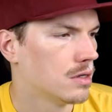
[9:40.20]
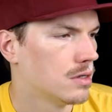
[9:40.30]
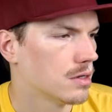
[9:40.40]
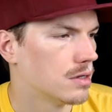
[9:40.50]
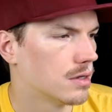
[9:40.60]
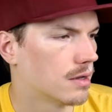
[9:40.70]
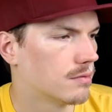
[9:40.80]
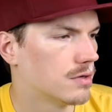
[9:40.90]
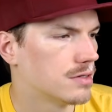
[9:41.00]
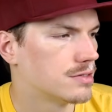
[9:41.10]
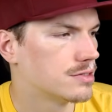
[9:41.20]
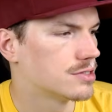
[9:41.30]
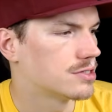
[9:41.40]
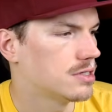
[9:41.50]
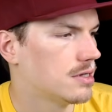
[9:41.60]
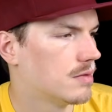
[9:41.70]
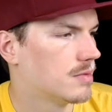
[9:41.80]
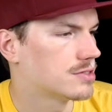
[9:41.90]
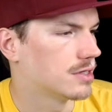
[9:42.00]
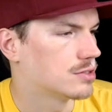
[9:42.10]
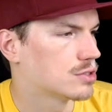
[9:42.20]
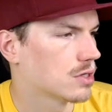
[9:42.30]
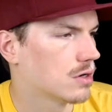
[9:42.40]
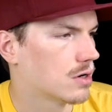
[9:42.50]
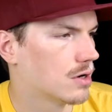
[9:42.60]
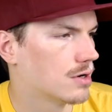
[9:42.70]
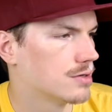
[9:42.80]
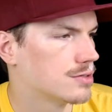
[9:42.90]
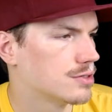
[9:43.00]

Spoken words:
I wanted to just see how much they charge.